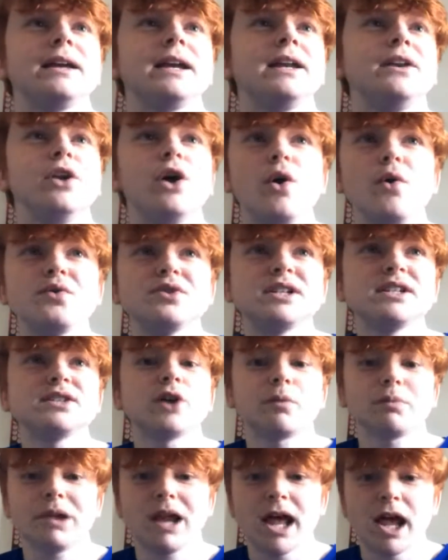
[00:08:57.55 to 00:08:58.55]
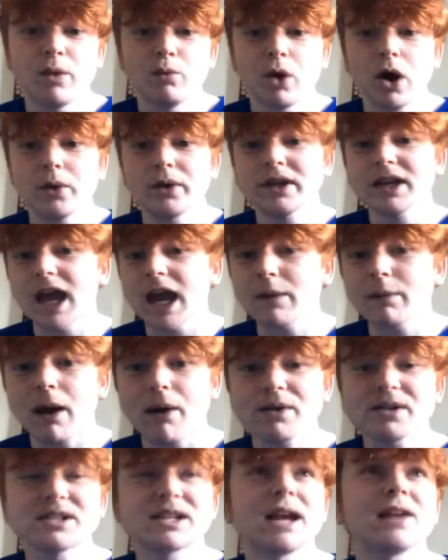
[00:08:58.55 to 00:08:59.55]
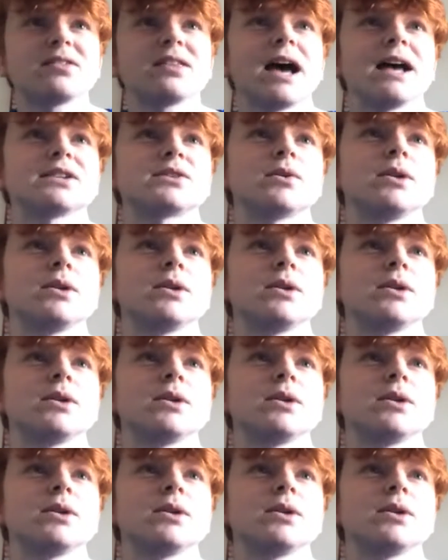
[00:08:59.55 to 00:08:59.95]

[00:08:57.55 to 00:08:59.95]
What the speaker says: He knows he's not playing well. He came out and said that.